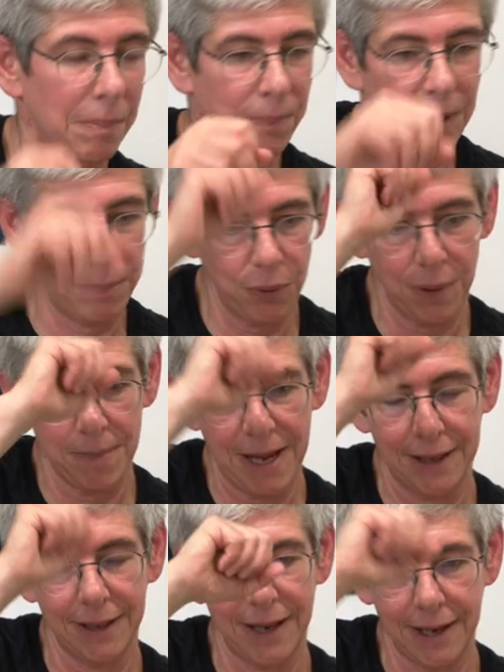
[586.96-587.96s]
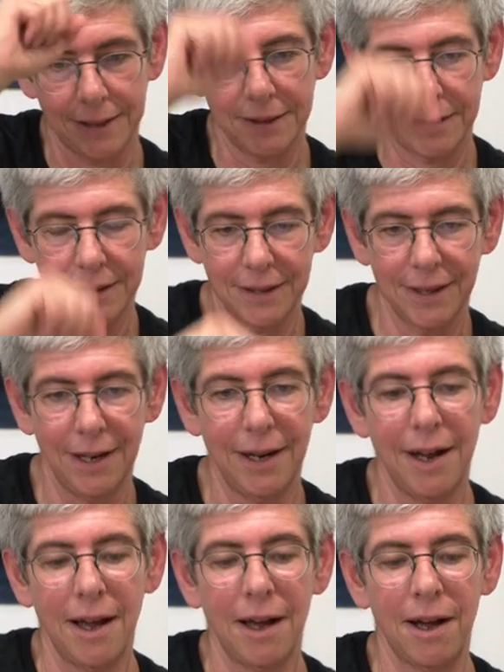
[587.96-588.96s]
people with MAGA hats
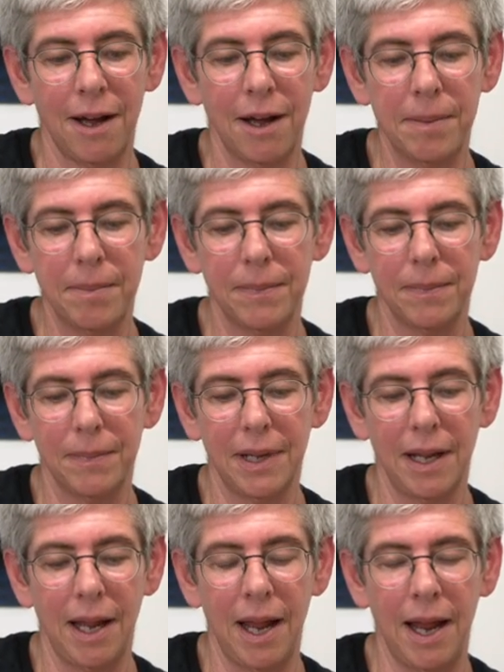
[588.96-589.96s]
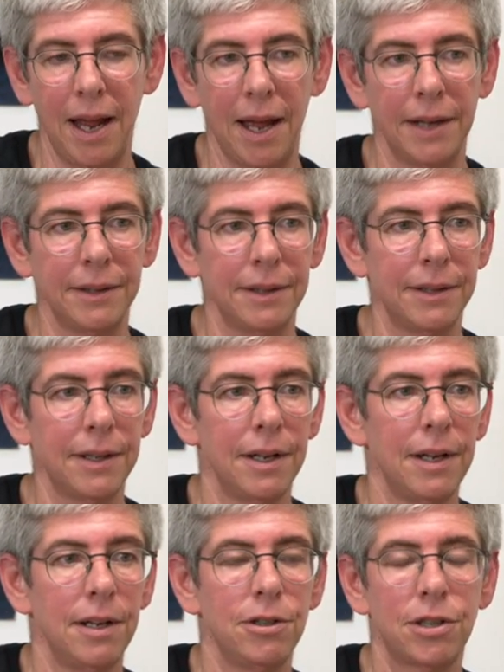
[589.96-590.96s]
um, and
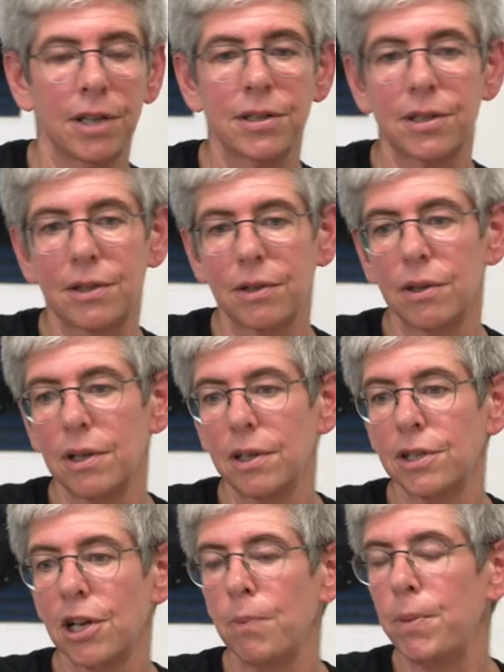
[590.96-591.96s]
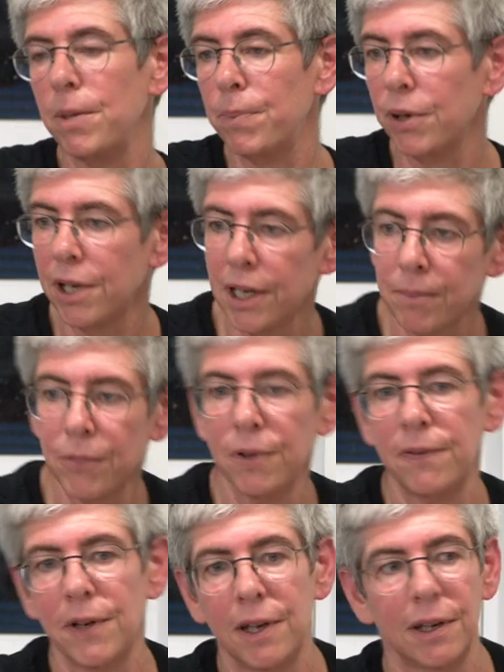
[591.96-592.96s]
just tell people, keep
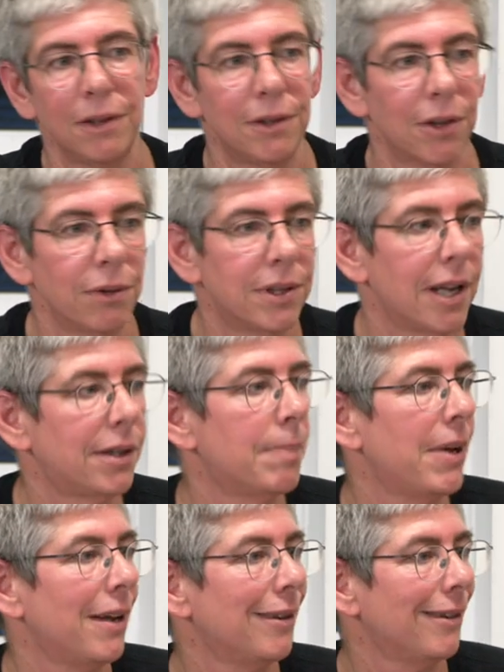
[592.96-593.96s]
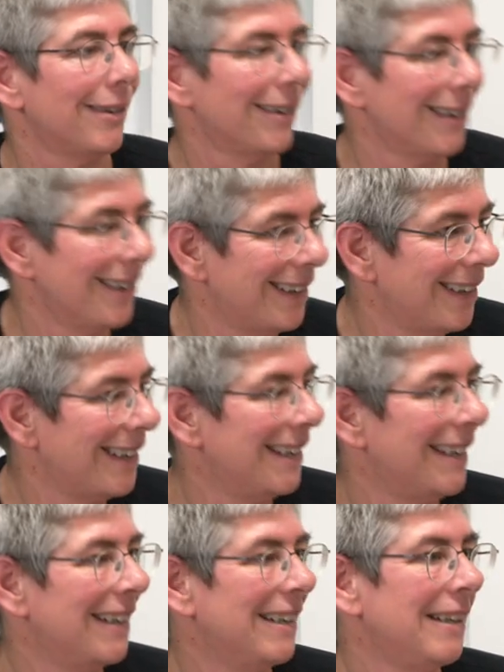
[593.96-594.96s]
moving, don't take the bait.
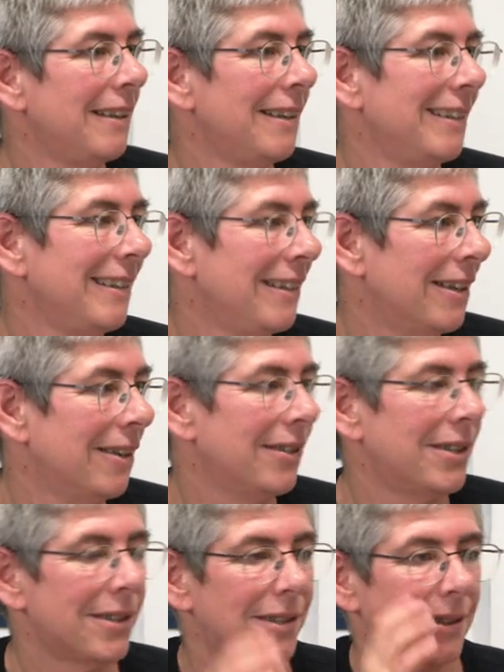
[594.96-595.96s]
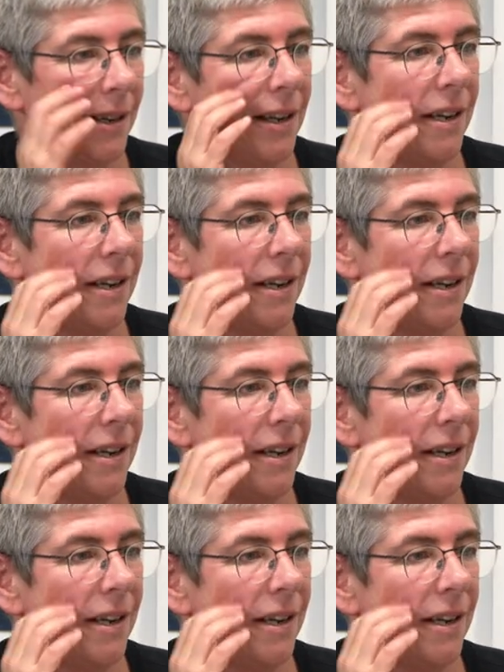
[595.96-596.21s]
You know, just